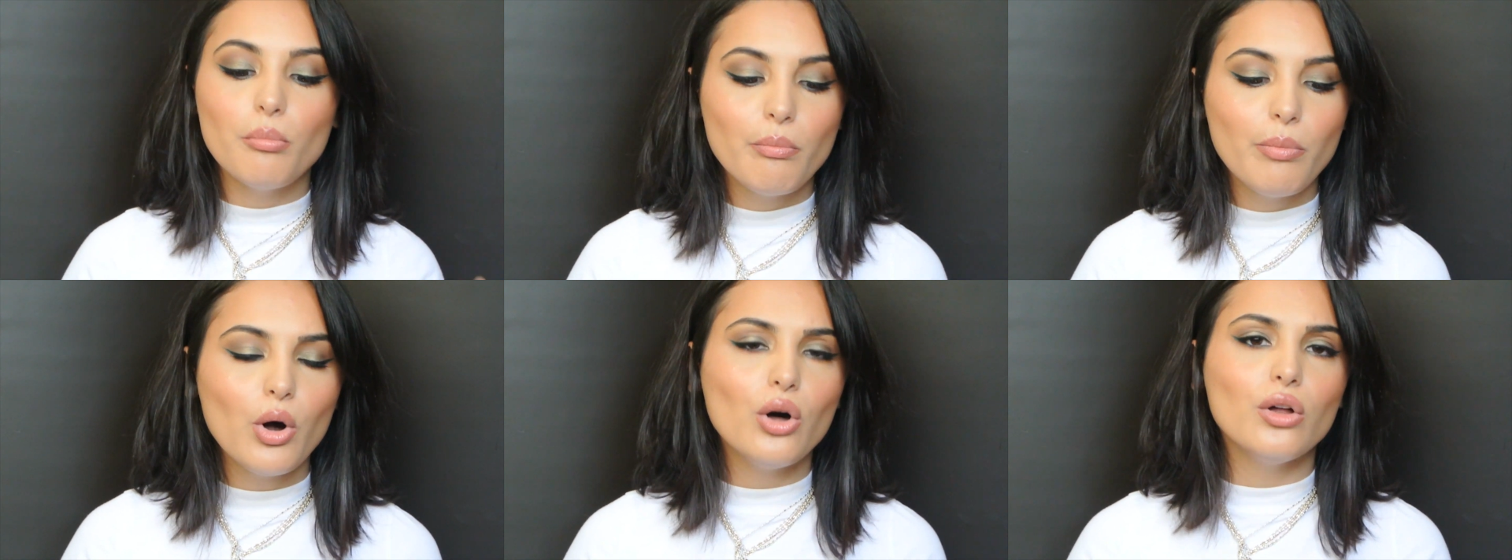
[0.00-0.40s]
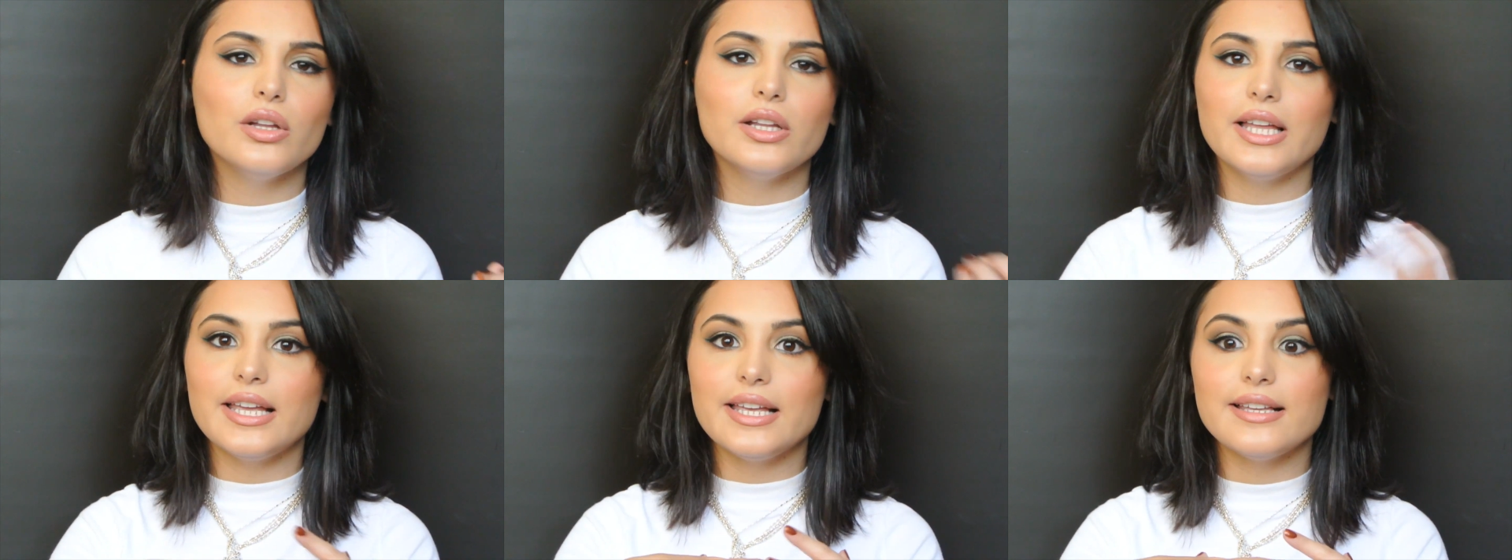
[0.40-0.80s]

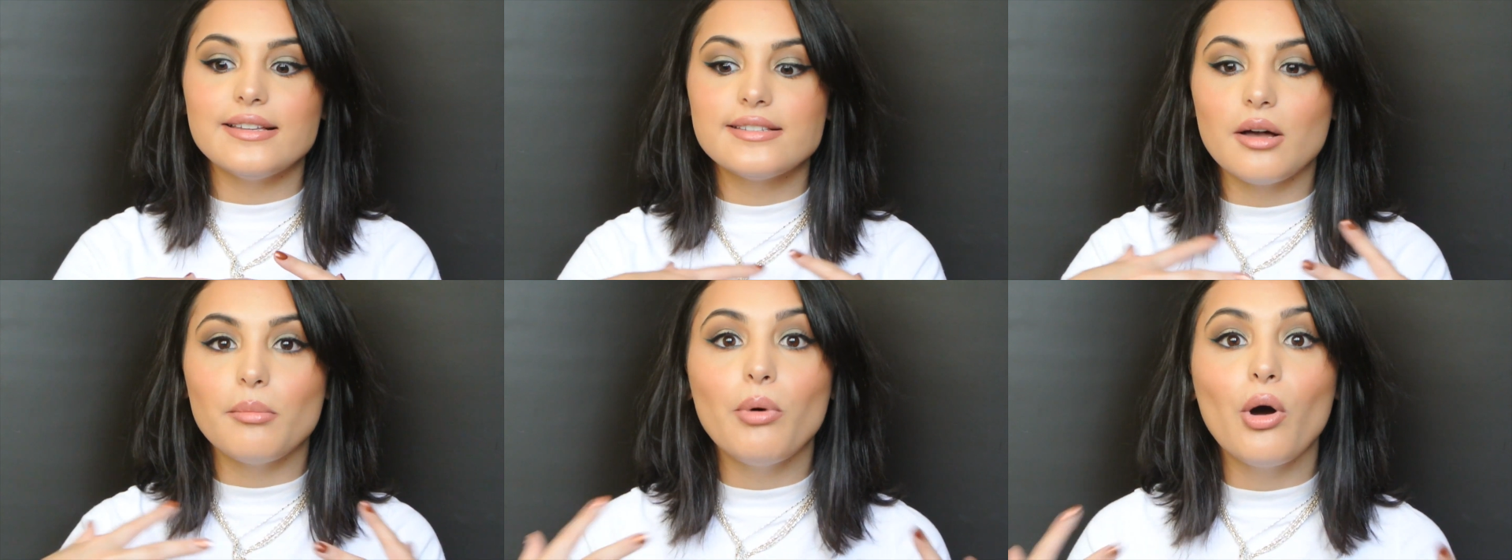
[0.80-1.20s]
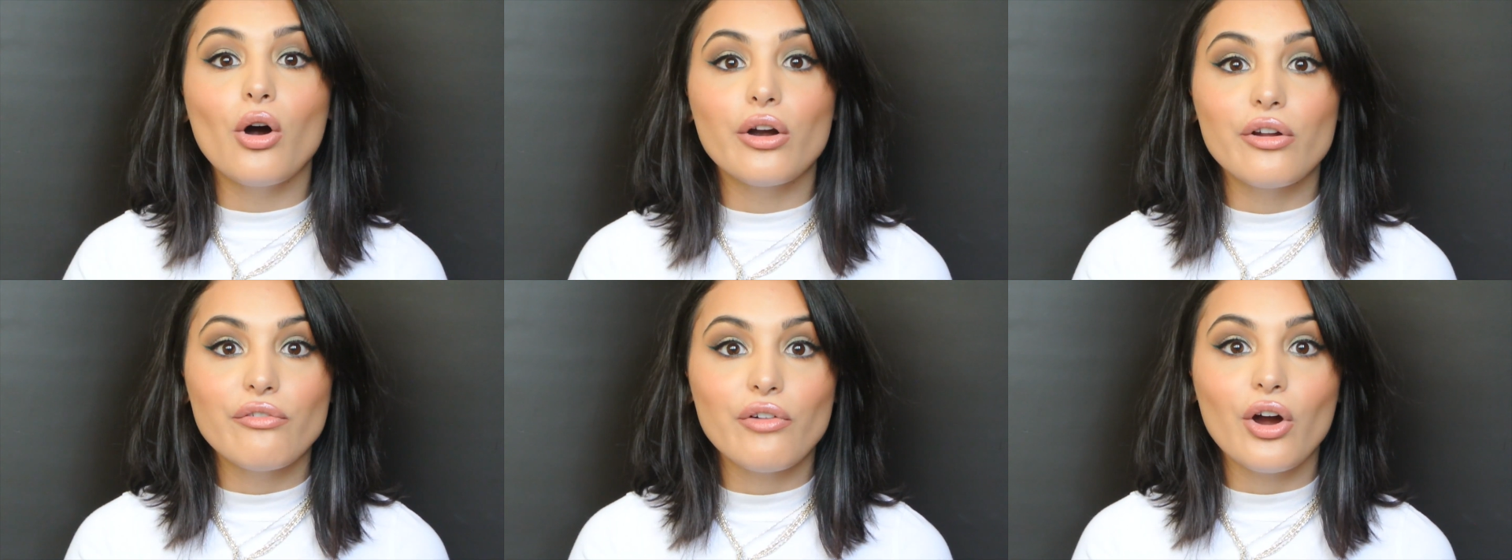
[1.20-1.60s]
Bull is a
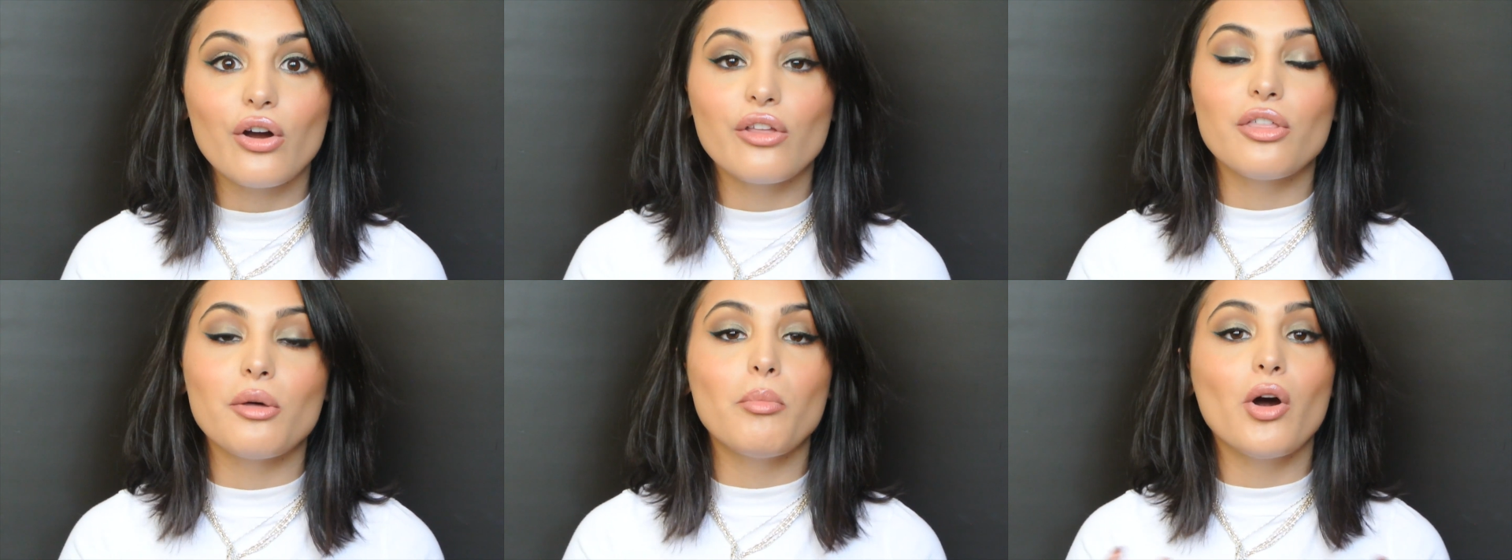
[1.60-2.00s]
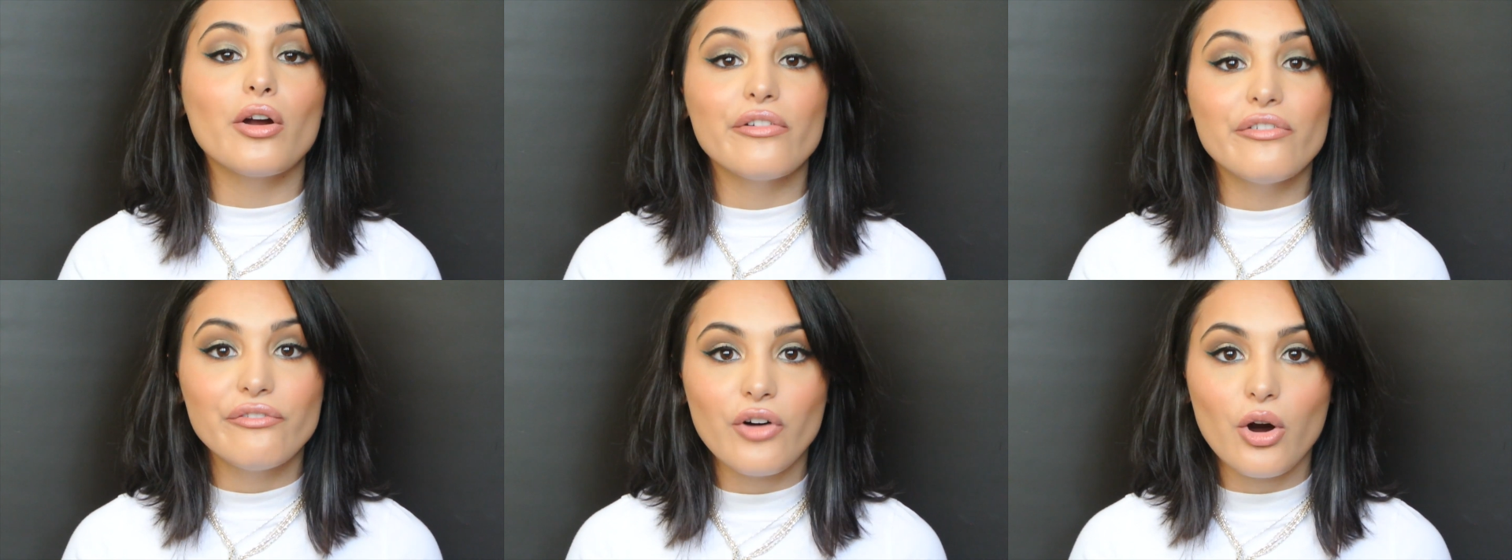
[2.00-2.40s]
part of earth, a
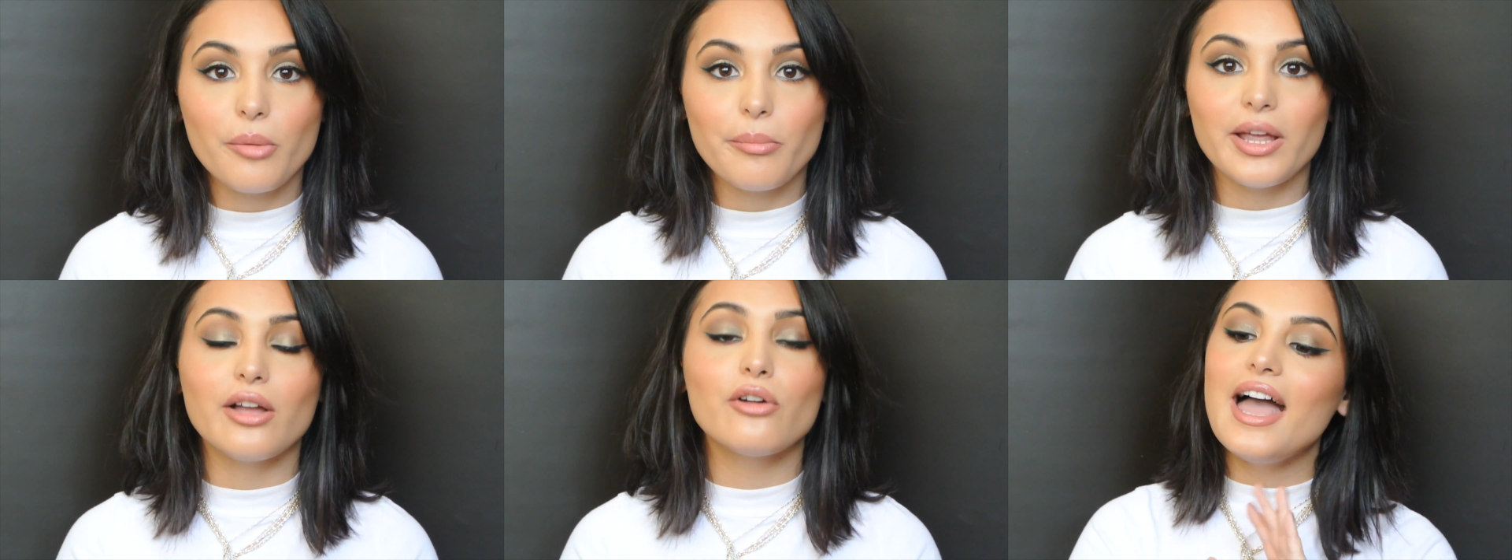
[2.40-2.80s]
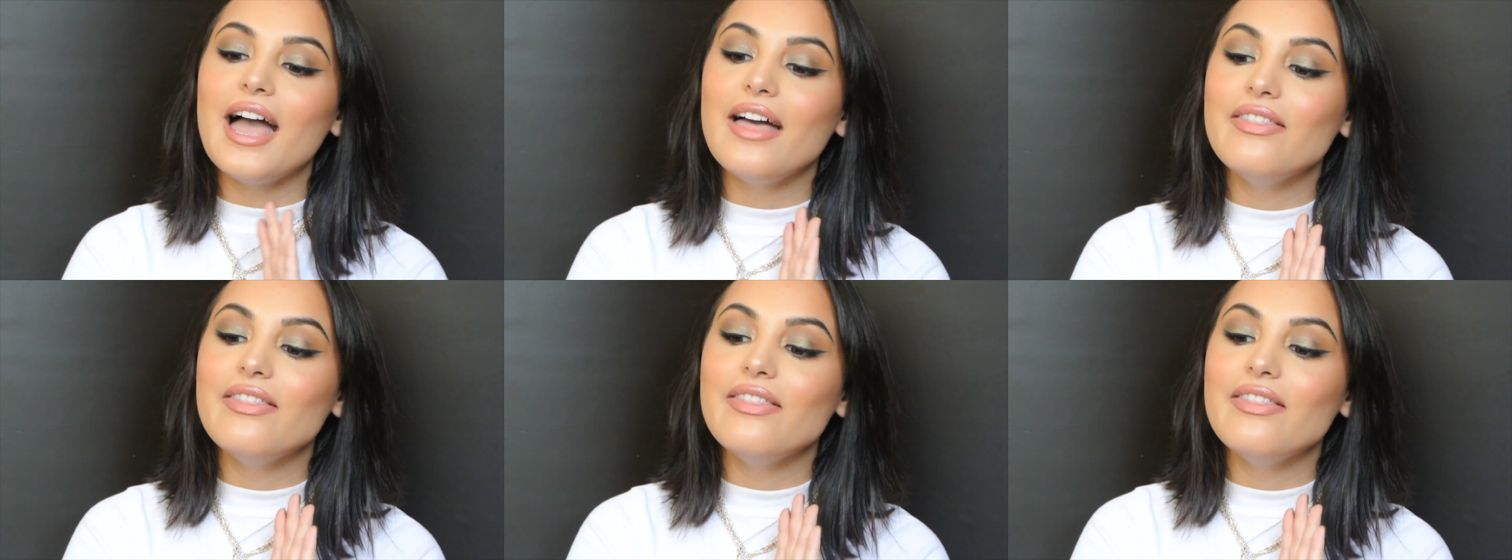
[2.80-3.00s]
part of farming.